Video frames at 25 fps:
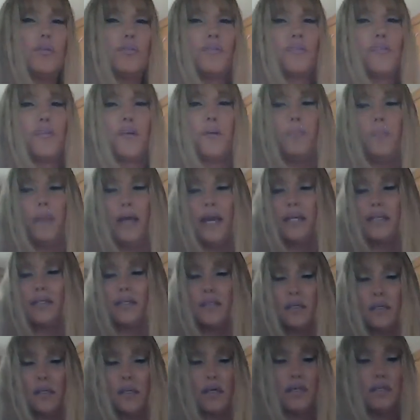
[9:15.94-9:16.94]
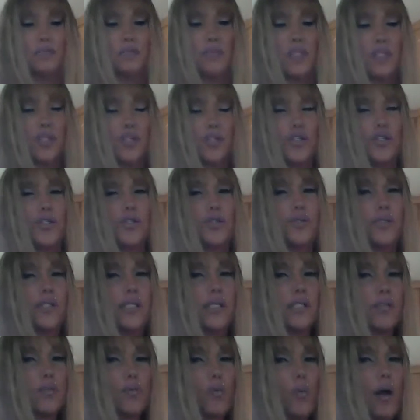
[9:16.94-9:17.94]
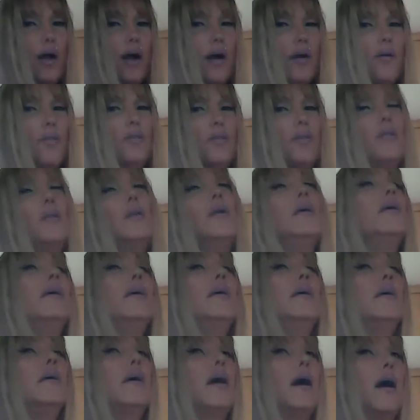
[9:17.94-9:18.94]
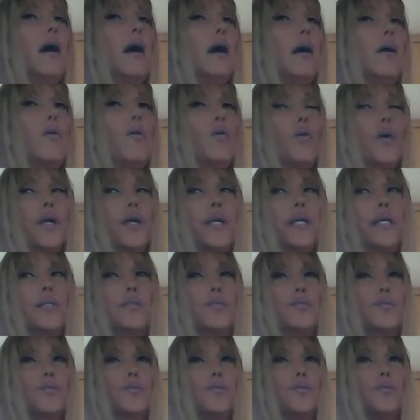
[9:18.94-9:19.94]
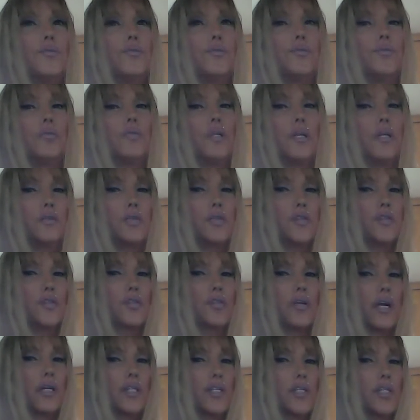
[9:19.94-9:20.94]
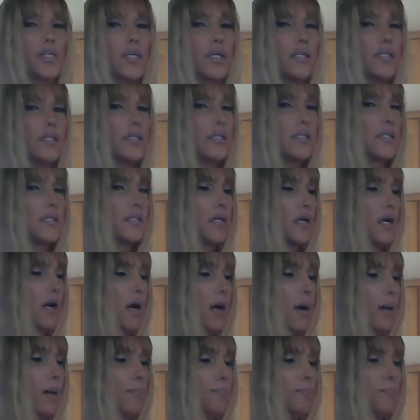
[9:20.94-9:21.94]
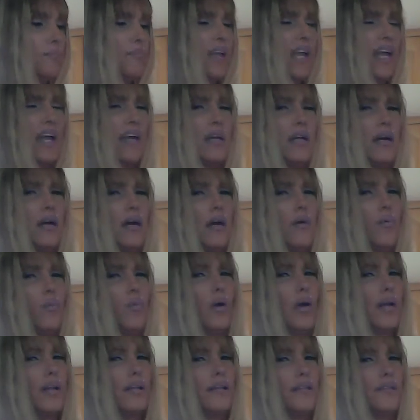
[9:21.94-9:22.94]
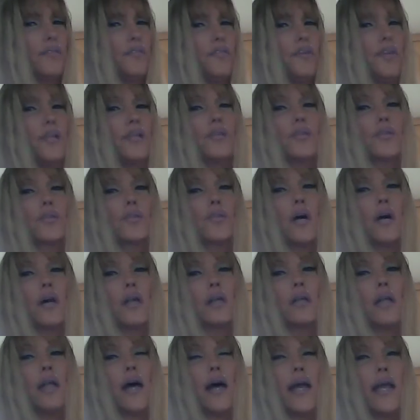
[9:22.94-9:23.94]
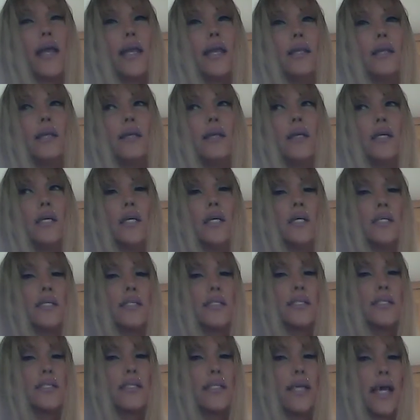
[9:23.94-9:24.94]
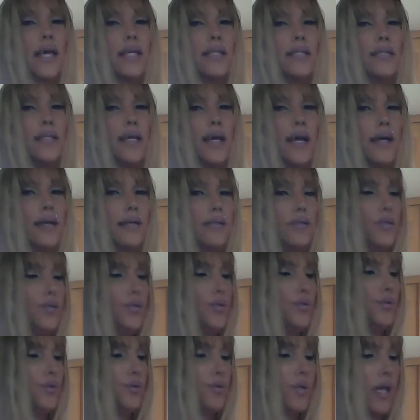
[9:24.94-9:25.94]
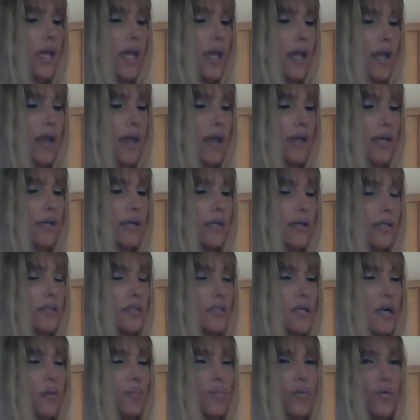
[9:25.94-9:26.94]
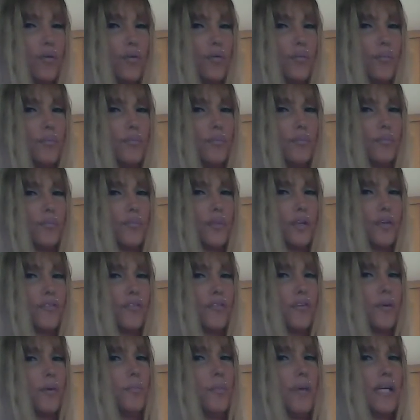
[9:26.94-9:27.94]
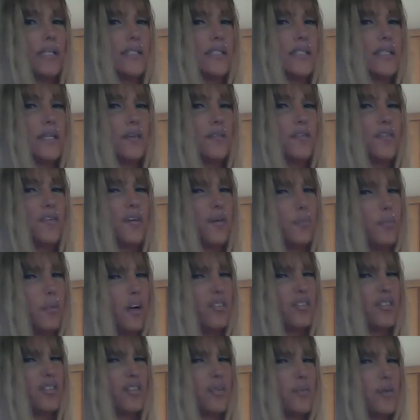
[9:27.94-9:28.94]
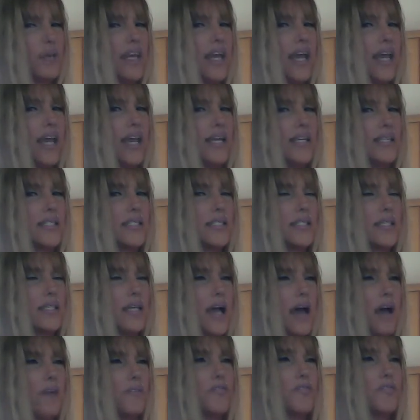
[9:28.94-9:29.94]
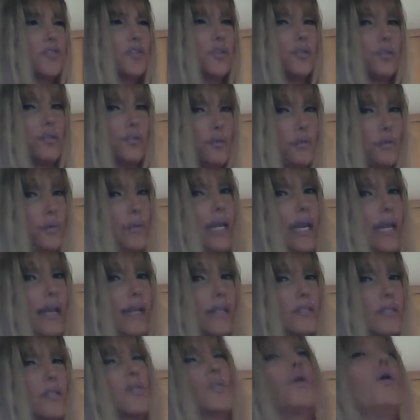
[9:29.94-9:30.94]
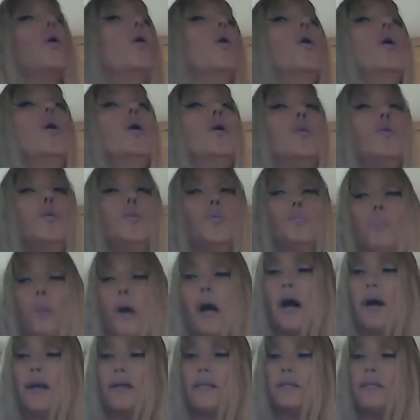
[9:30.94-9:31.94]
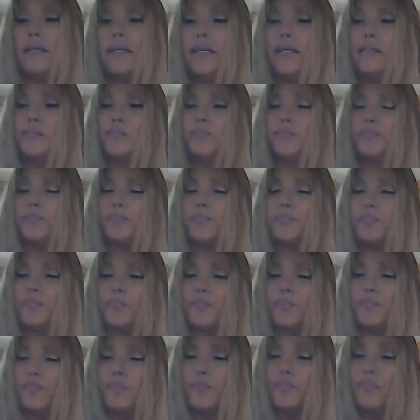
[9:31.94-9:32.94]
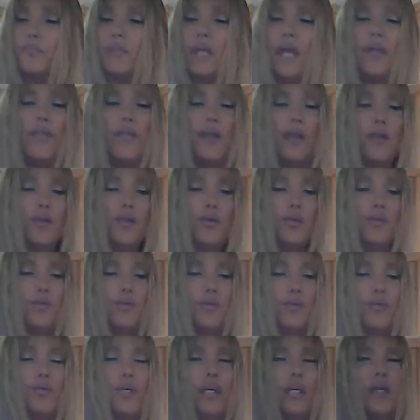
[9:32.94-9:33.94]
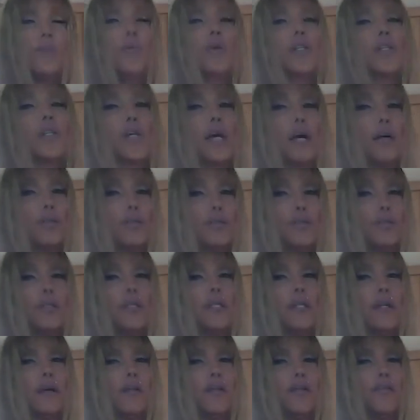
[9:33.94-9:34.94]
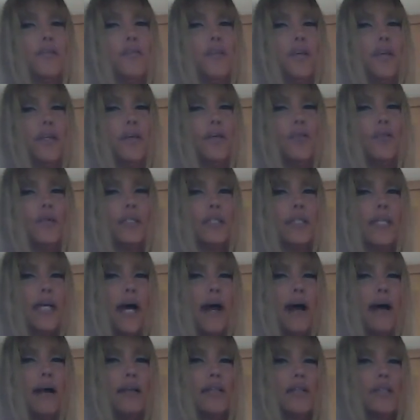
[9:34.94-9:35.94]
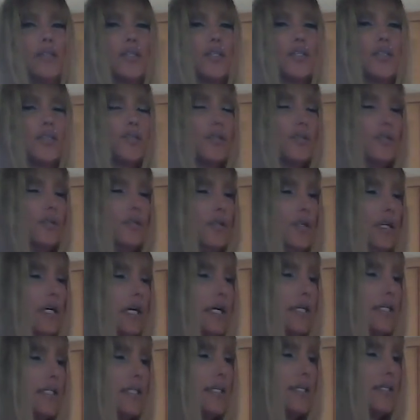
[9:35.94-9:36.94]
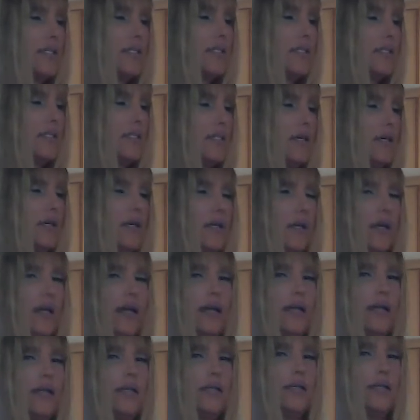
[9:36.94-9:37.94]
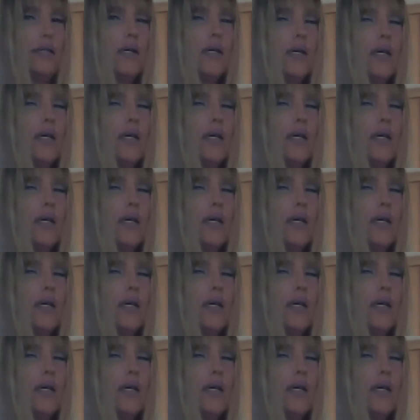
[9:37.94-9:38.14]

ferment on this June as well, according to the instructions. And one of the videos online said that you can double ferment it for about 3 days after the 3 days. So you bottle it, and then you do it, which I'll do another video on that, just so you guys can see and